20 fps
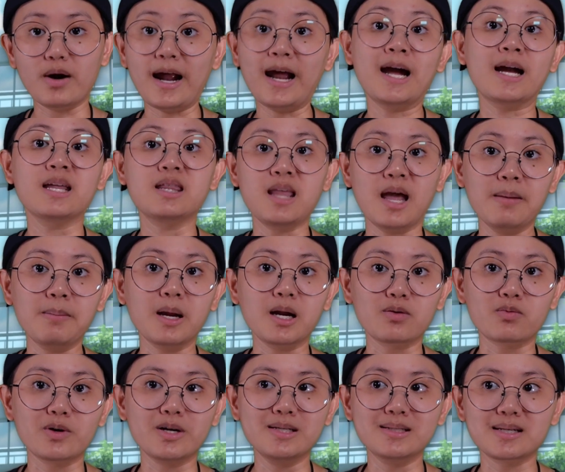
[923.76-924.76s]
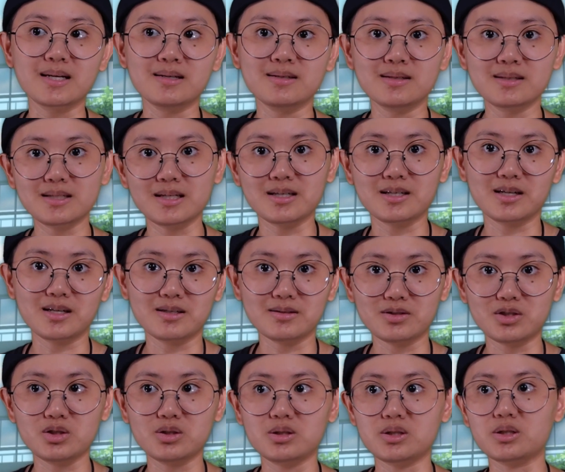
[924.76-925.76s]
academic reasons, and then
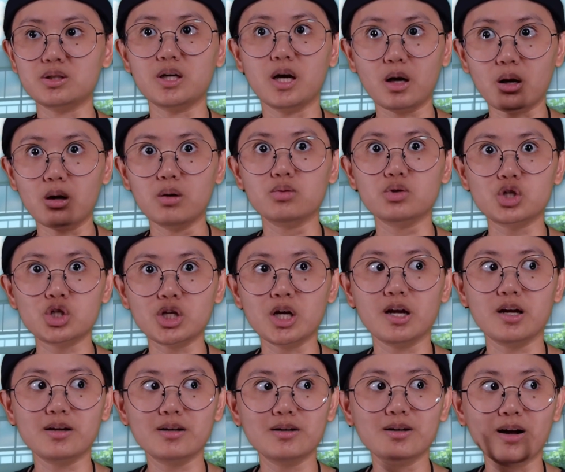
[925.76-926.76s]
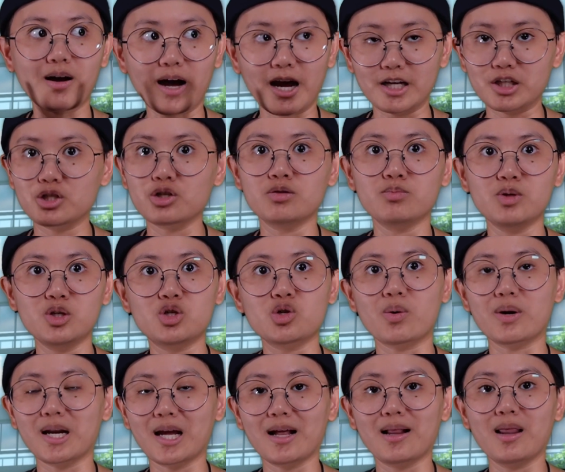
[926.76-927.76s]
she's just like, oh shit, you know, I shouldn't be
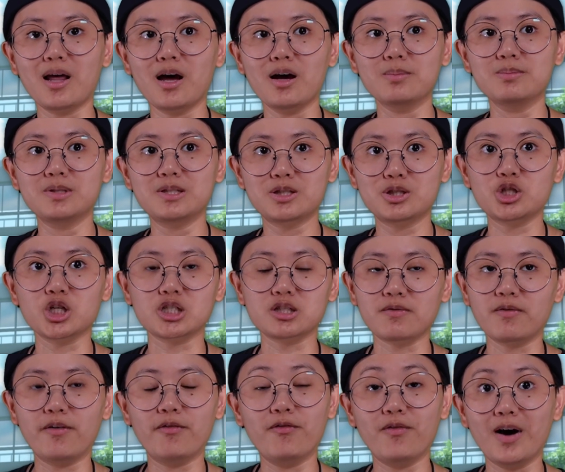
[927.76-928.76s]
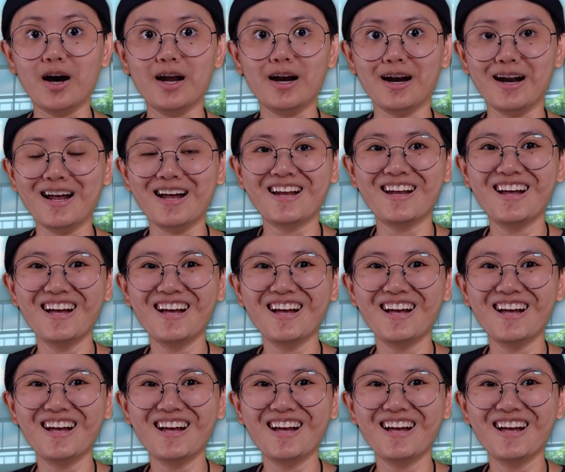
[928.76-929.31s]
joining clubs just for fun.